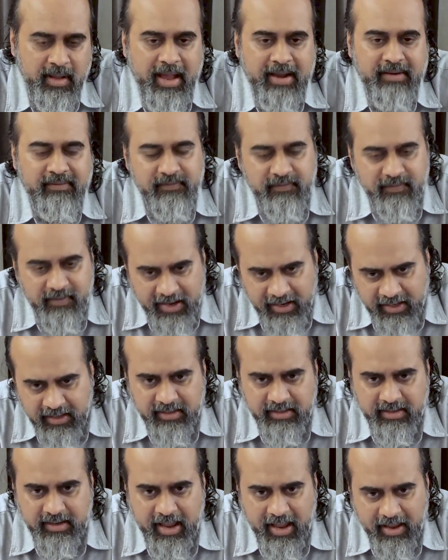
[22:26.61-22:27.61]
And
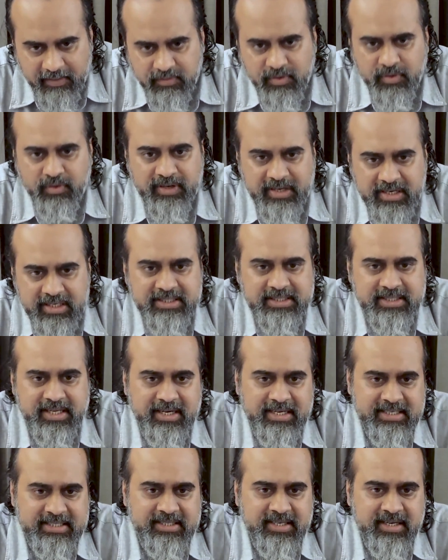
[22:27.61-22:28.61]
when have you reached
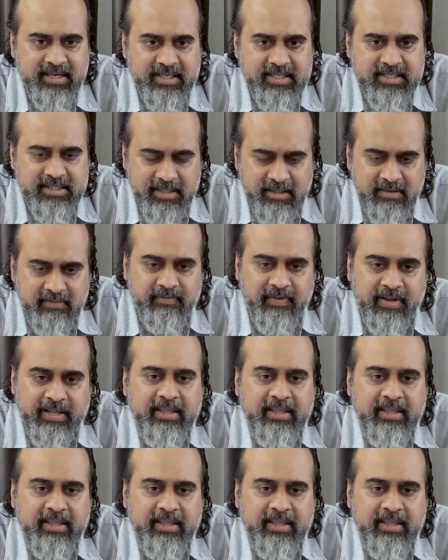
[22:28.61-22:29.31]
the destination?